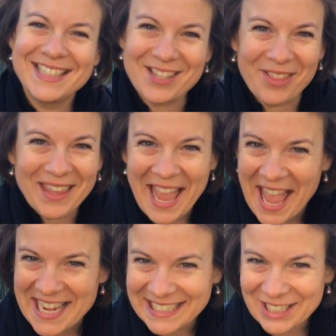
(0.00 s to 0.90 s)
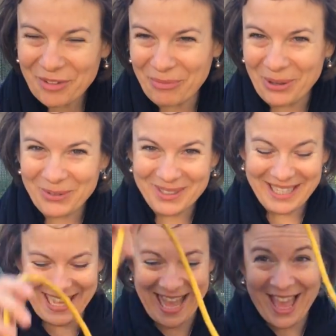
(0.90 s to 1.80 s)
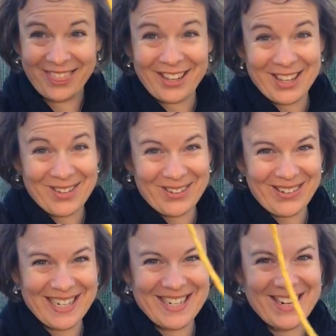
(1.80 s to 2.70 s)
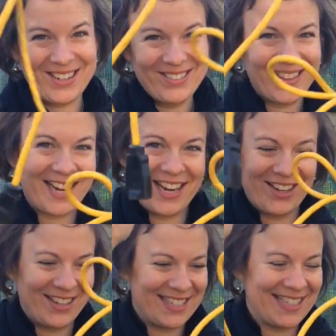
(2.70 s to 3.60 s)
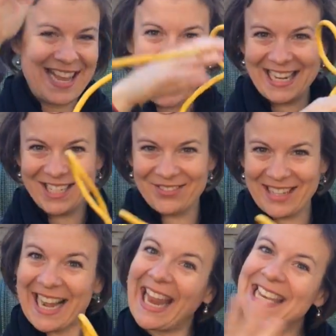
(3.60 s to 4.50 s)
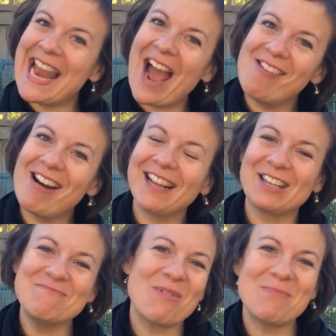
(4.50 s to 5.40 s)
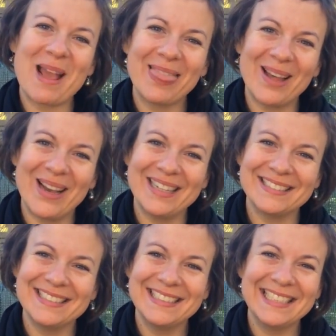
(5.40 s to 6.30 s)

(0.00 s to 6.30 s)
So the end, the prequel. I thought you would want to know that I got to the end of it and now I can mow my lawn.